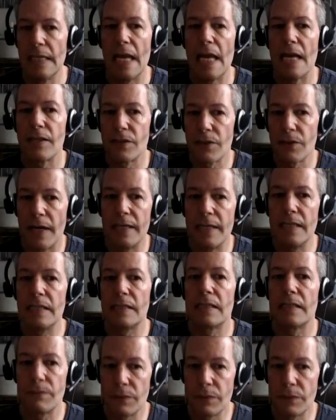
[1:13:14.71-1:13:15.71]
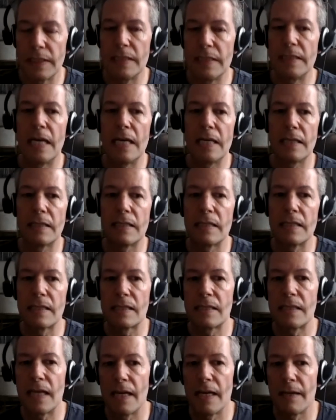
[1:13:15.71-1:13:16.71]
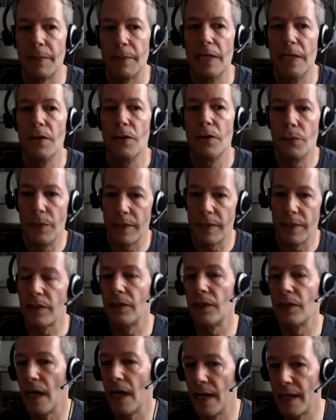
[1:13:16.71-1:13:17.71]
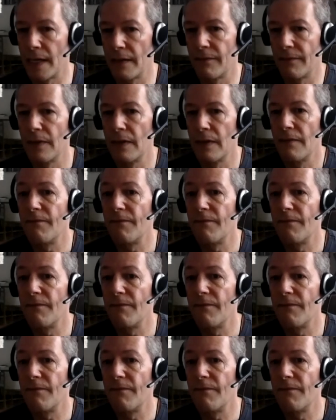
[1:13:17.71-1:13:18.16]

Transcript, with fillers: And so I need to really take this step with a lot of